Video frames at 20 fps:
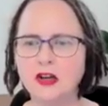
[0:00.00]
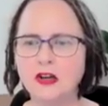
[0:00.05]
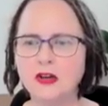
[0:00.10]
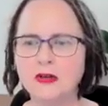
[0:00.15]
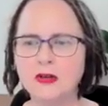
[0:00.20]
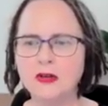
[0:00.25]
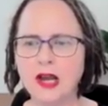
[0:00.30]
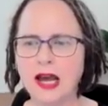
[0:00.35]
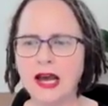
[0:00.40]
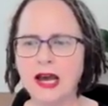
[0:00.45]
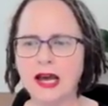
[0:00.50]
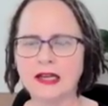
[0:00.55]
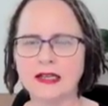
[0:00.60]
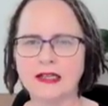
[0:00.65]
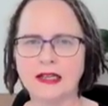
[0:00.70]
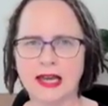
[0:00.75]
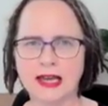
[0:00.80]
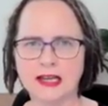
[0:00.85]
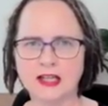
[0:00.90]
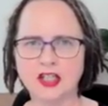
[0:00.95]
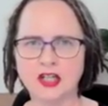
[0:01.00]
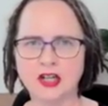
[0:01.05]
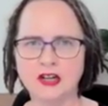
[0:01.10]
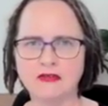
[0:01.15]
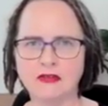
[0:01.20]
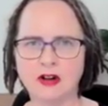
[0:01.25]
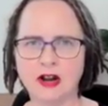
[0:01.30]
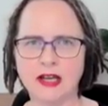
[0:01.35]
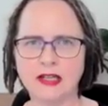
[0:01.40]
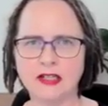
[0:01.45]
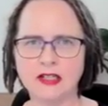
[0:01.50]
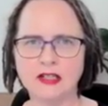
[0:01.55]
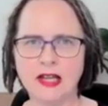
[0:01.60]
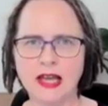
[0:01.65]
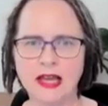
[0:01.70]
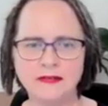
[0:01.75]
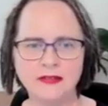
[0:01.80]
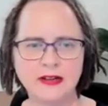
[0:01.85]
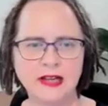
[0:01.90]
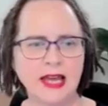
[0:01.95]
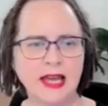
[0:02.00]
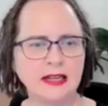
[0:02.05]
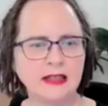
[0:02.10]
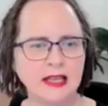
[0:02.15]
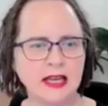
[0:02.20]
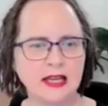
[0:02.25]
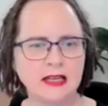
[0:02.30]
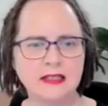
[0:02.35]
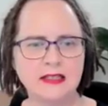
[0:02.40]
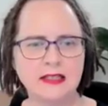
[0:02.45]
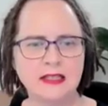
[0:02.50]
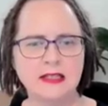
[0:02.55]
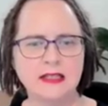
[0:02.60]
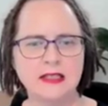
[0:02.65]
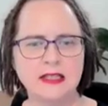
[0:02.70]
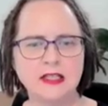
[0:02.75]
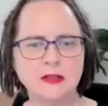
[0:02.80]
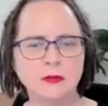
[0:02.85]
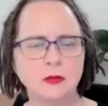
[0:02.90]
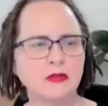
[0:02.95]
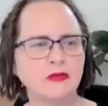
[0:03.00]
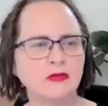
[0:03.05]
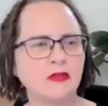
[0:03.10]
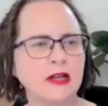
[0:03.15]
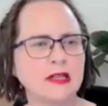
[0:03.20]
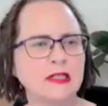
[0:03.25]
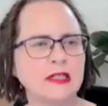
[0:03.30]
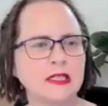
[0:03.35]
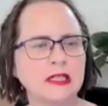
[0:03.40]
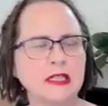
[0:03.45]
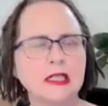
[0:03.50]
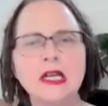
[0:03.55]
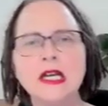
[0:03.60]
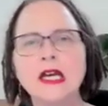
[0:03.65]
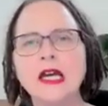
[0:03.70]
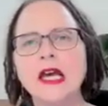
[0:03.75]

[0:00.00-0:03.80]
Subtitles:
who can't actually write and haven't had that success with writing?